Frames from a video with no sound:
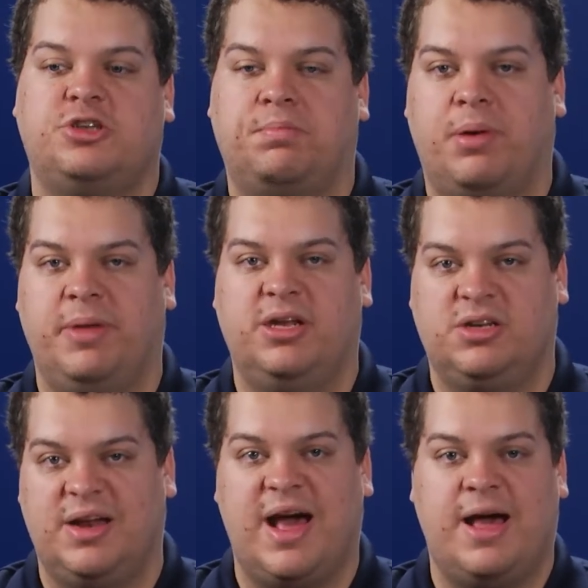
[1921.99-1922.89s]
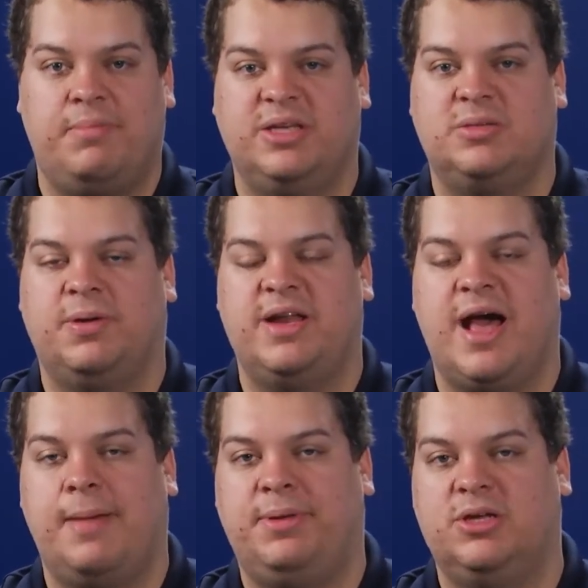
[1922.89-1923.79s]
permit, deny based upon
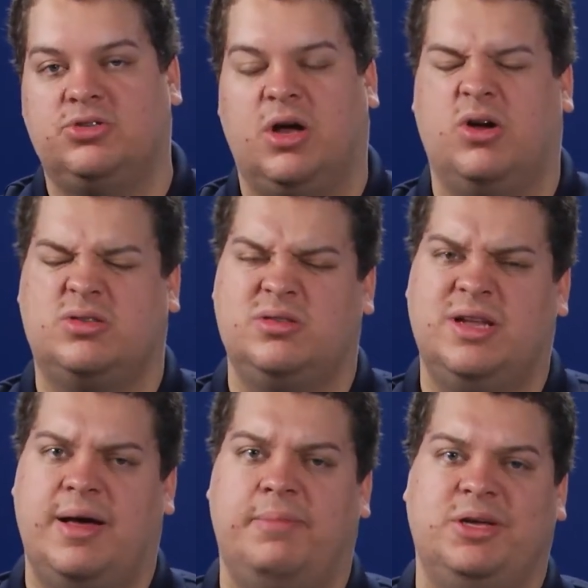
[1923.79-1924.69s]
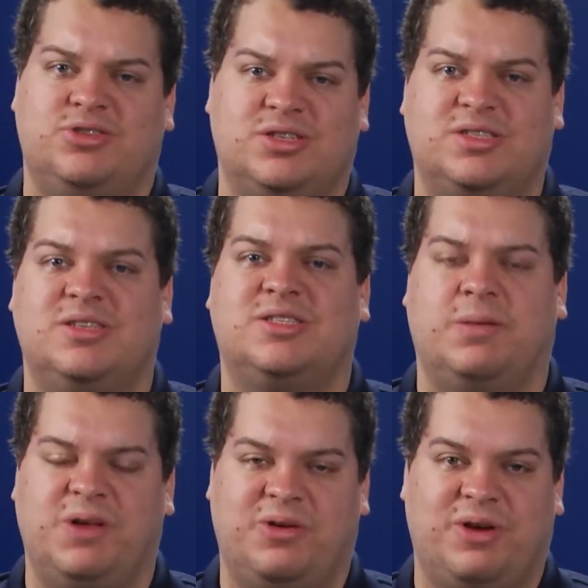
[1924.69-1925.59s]
the IP address, or not IP address,
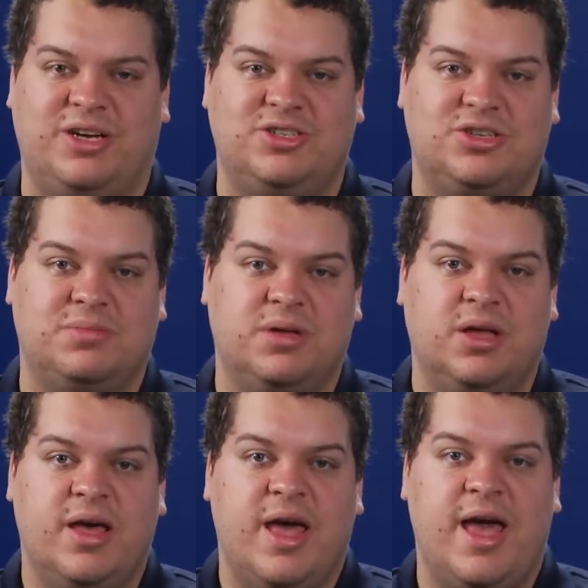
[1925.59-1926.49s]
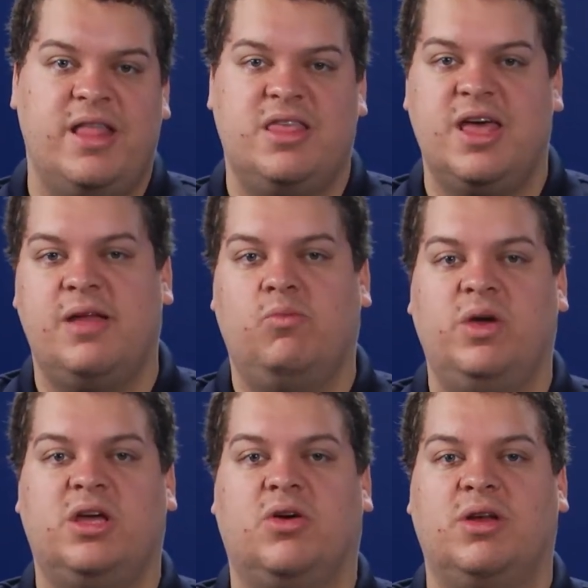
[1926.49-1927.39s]
subnet range. And then we
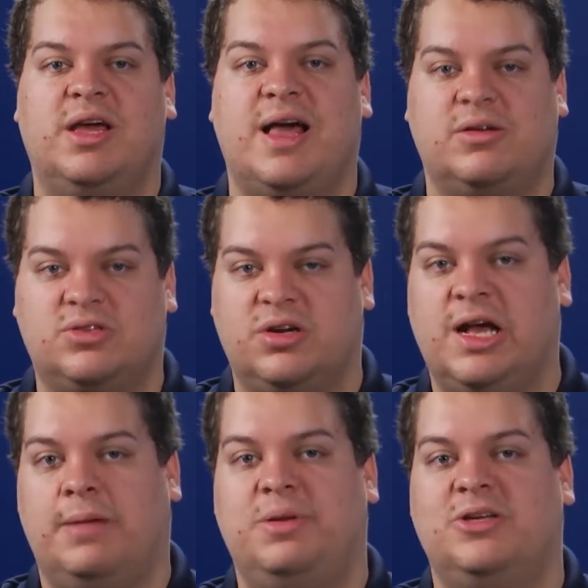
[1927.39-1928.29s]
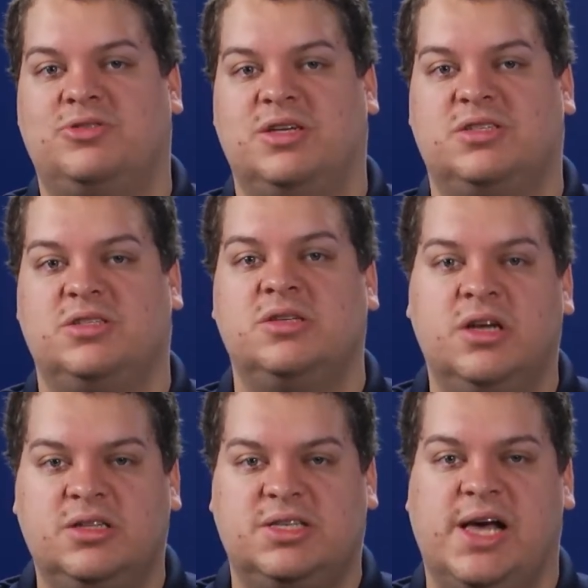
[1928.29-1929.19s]
can only allow certain IP addresses
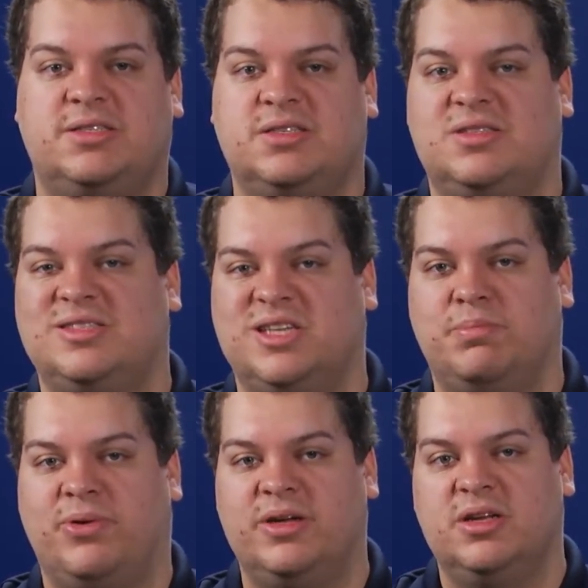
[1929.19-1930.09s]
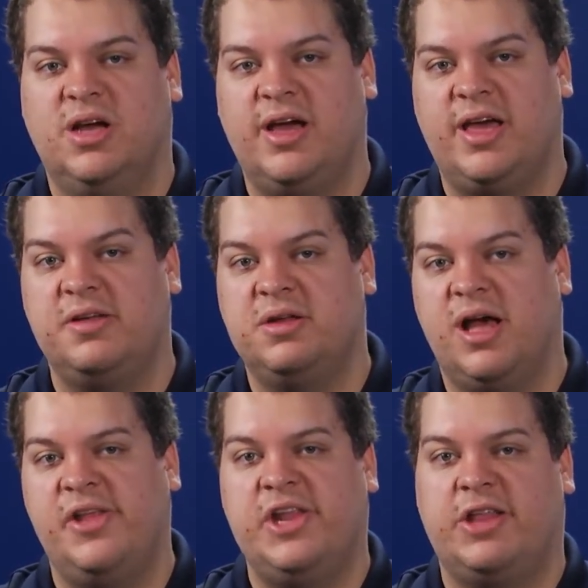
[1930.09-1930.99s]
to access this endpoint. Again,
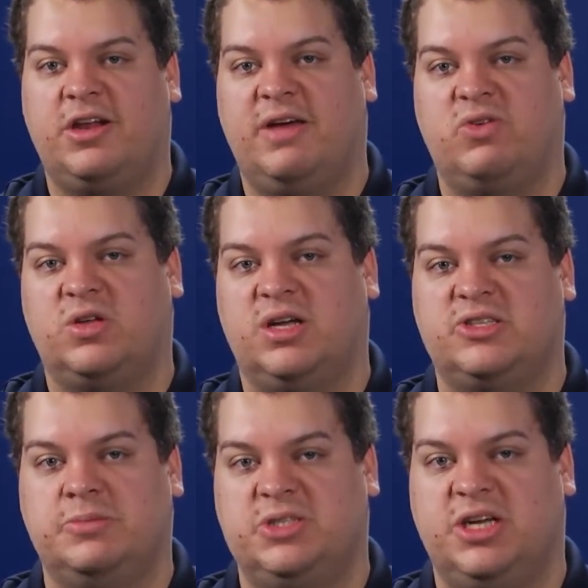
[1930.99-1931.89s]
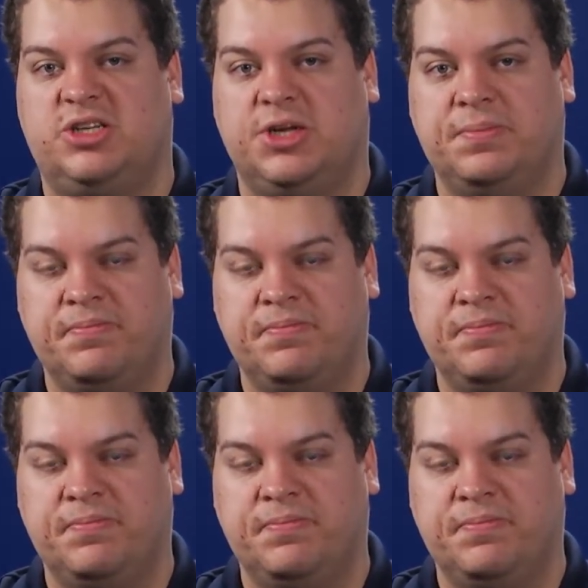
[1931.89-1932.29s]
another level of customization.